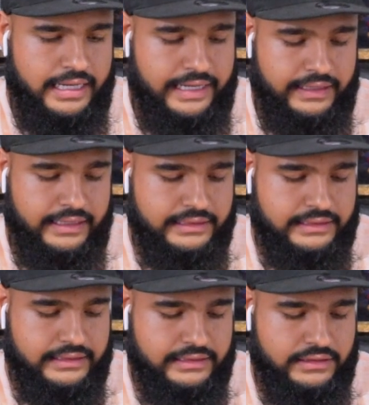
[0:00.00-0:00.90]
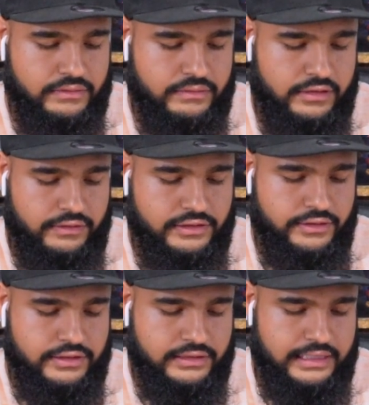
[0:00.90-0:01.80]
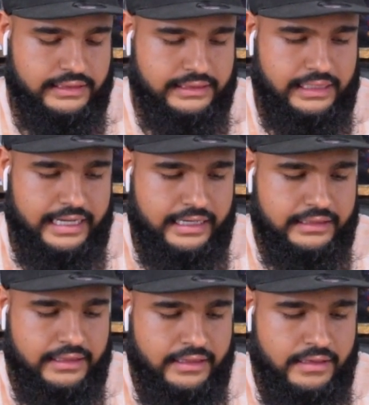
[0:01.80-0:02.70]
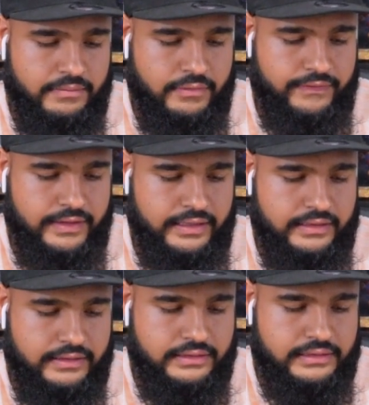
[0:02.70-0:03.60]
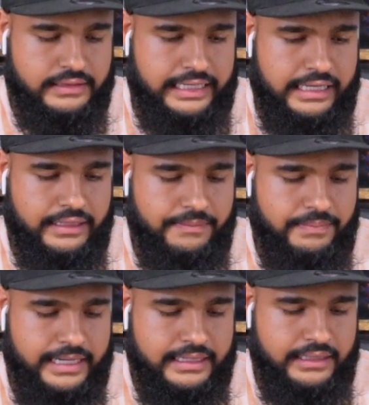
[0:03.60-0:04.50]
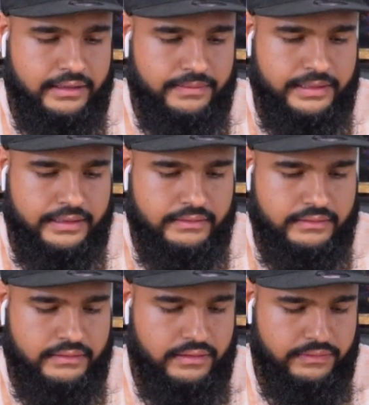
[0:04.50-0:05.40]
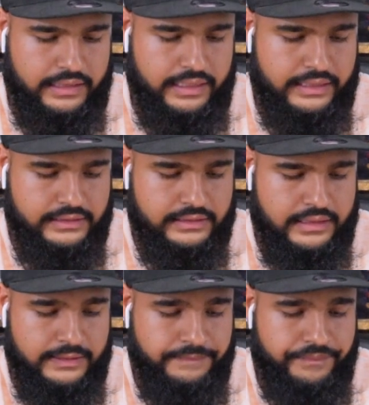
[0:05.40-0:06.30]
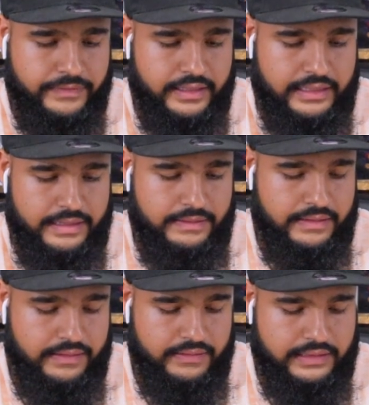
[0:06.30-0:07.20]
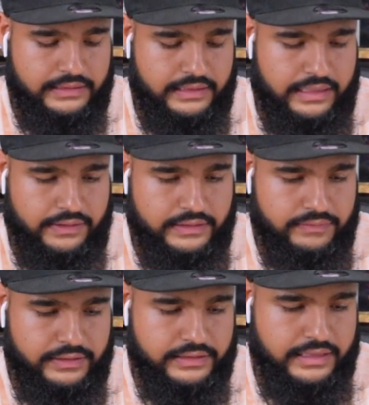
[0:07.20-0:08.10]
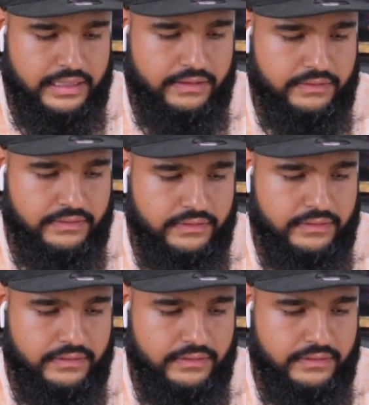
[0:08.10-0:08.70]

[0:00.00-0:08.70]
I think it's because it's too close. So you're just gonna select, move it, scale it back a little bit. I don't know what that is. And then let's see how this works now.